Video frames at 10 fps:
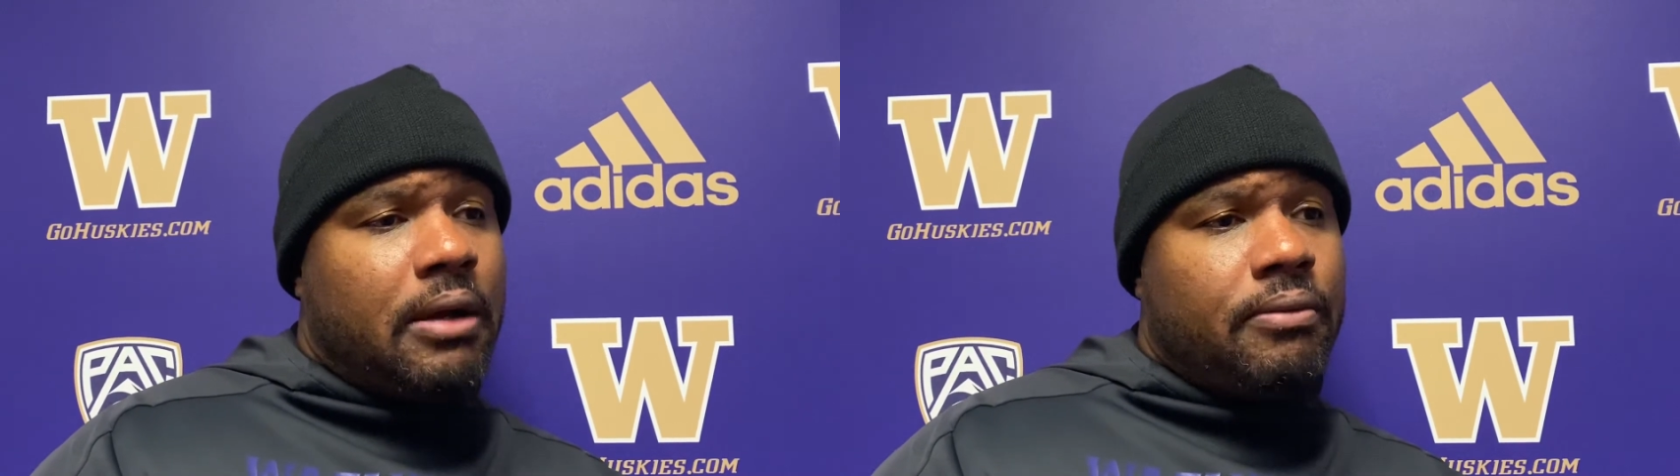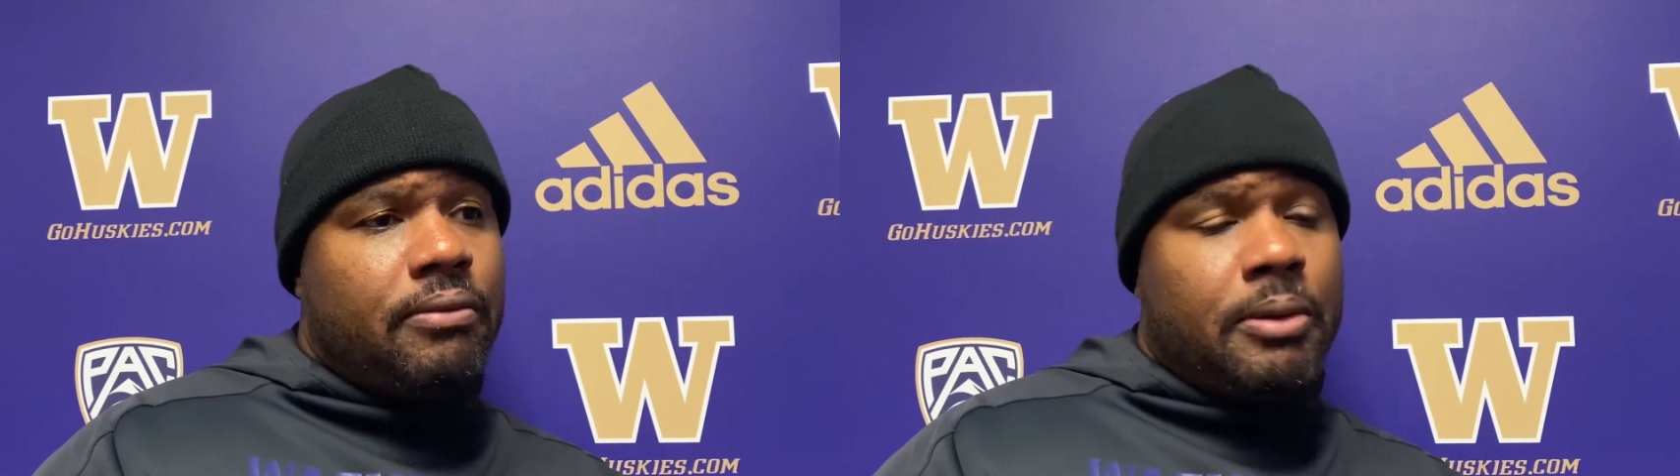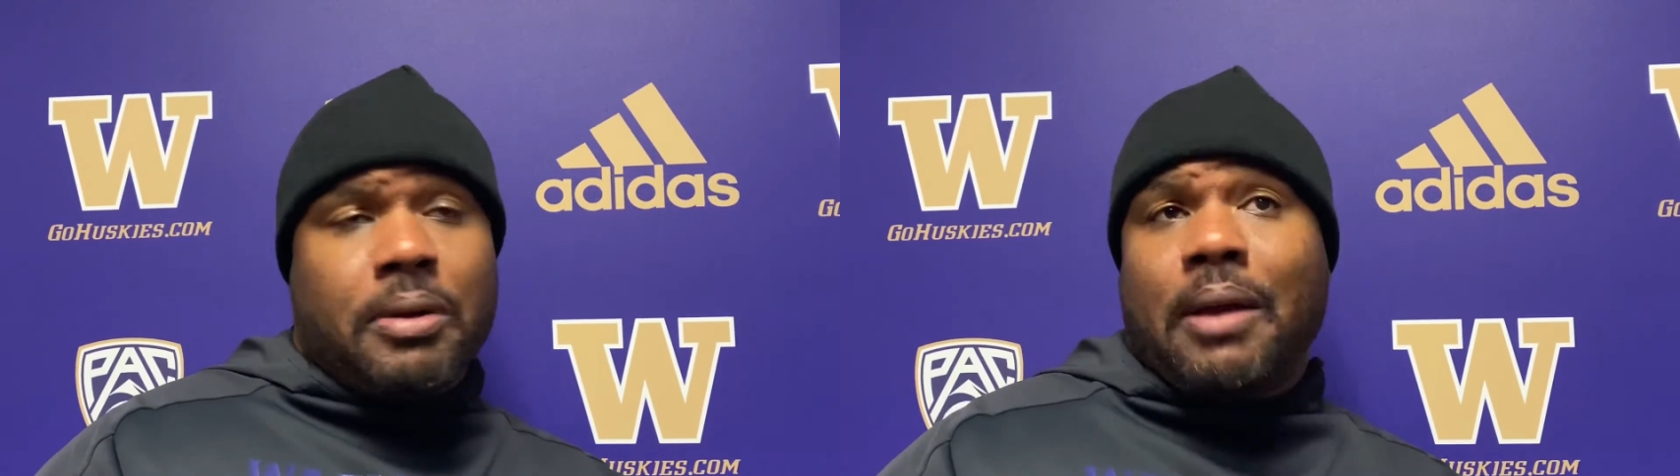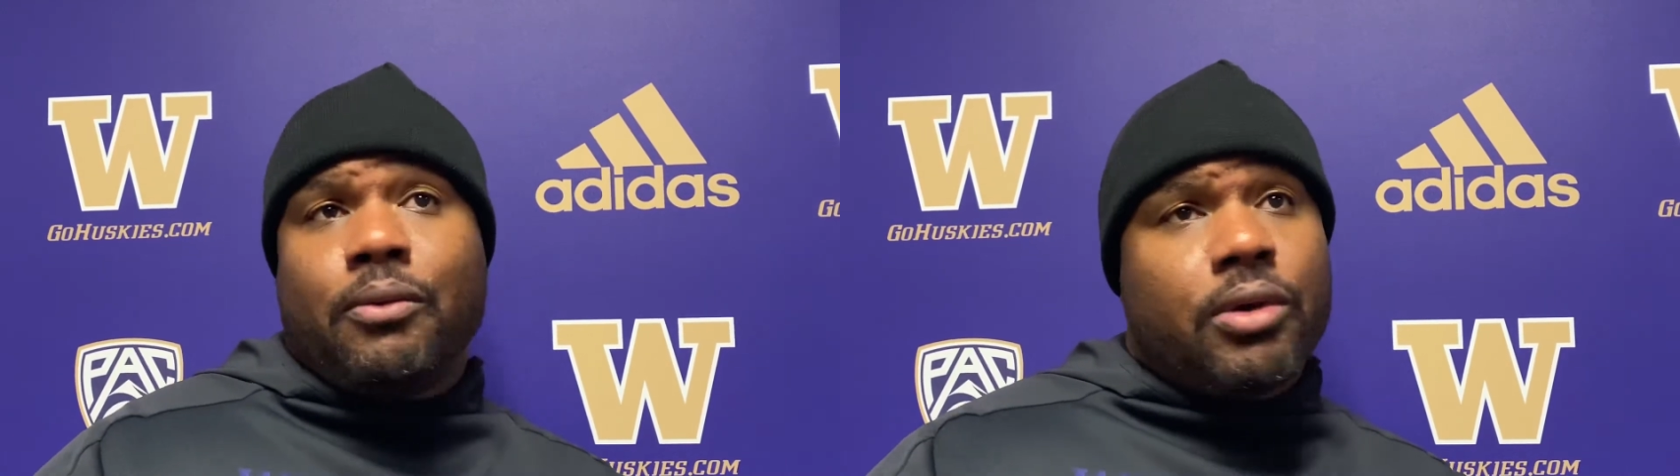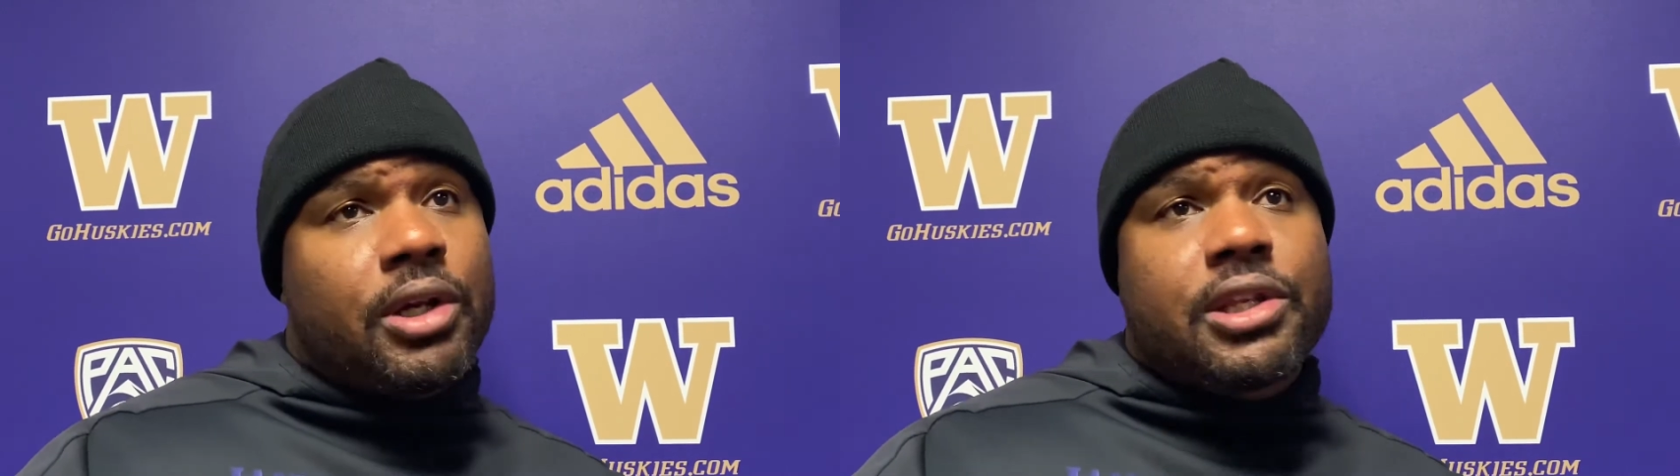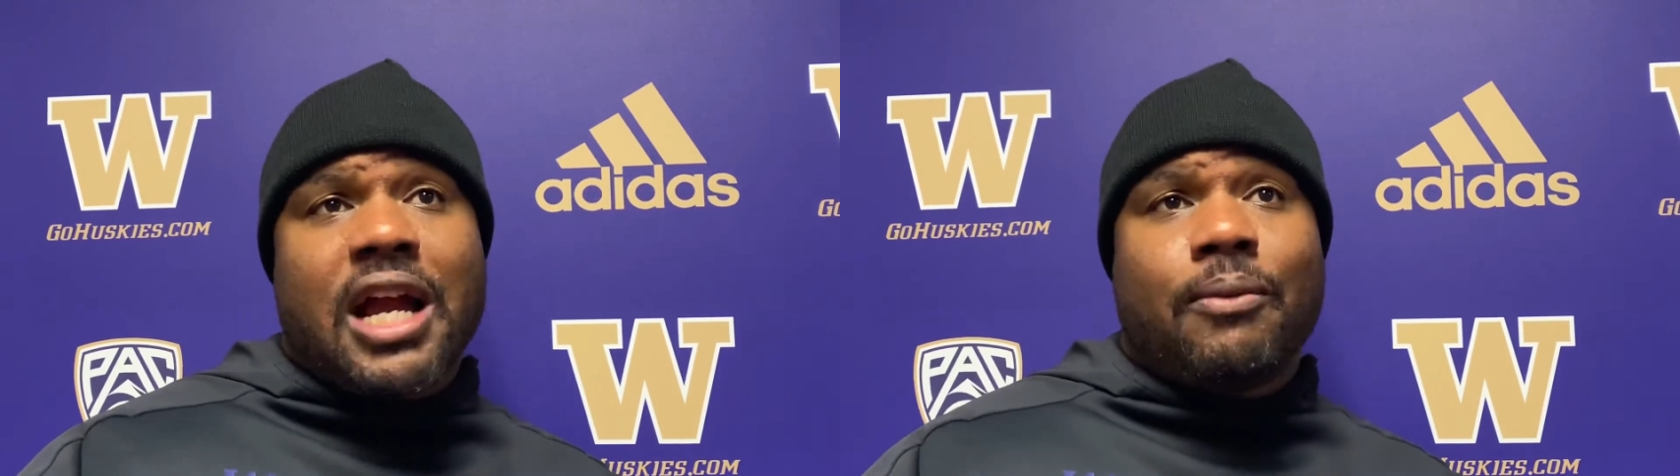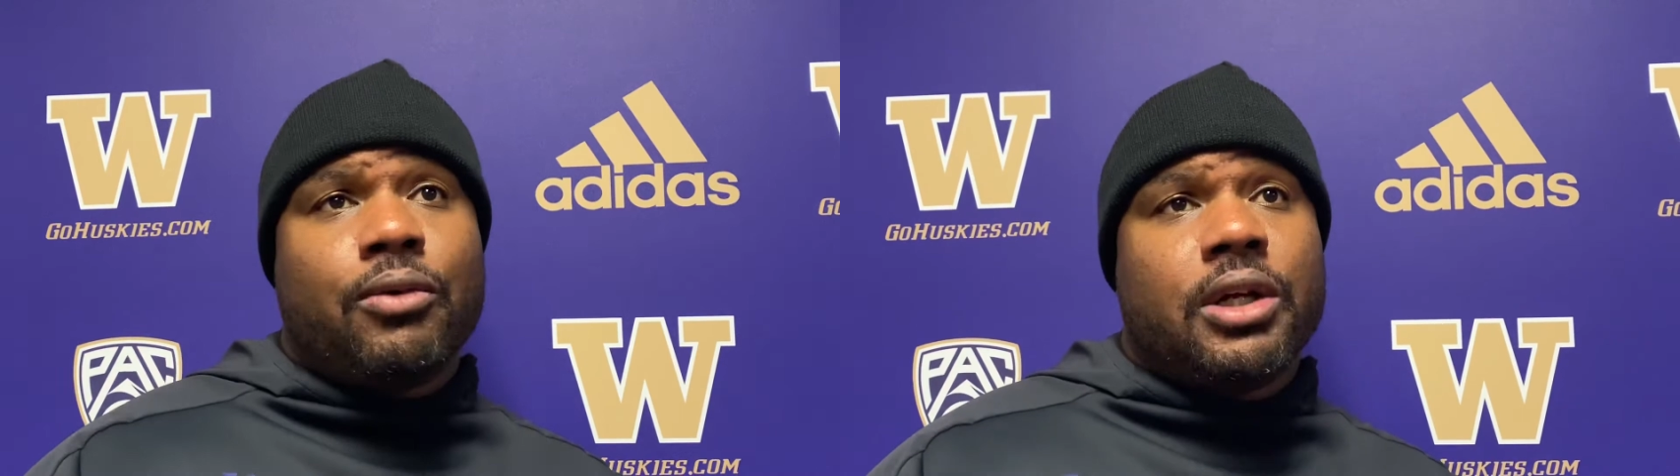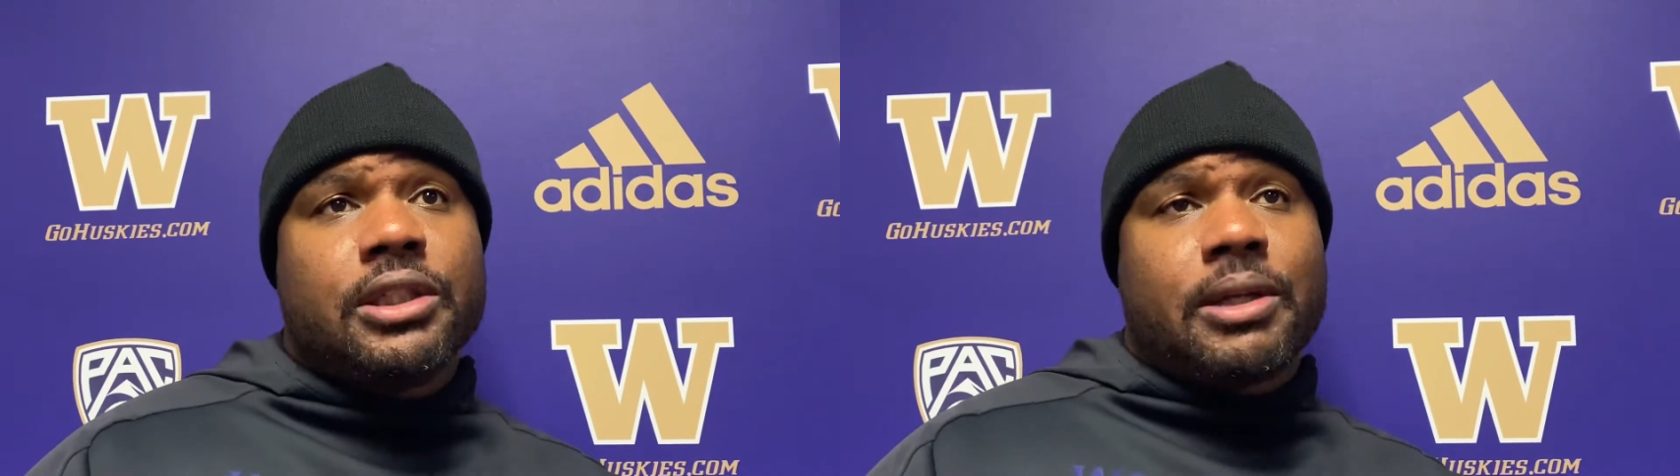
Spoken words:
they're probably one of the top ones.